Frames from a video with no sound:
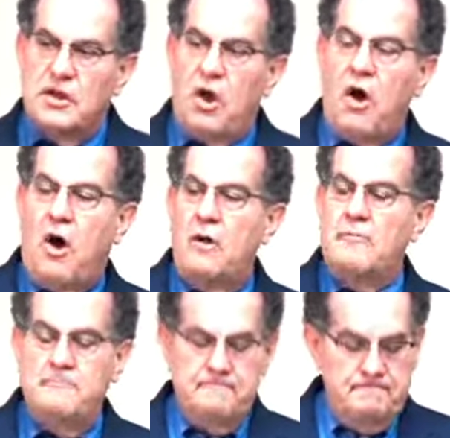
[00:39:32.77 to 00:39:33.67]
law.
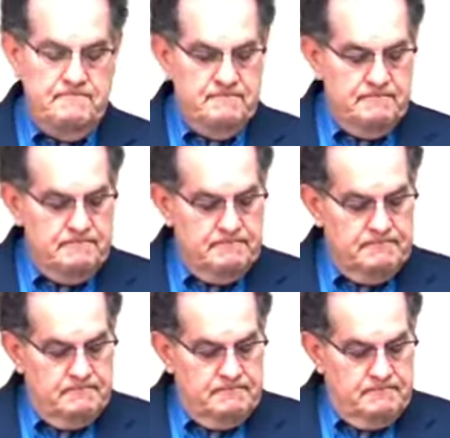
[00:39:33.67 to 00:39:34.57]

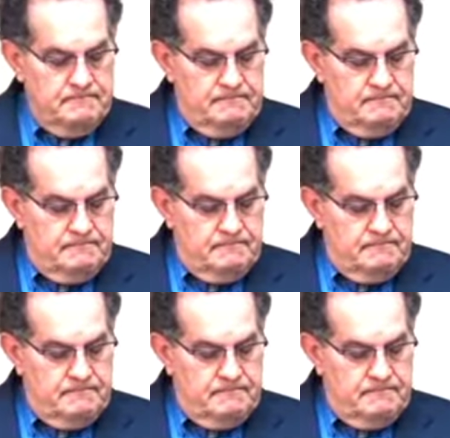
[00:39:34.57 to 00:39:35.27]
It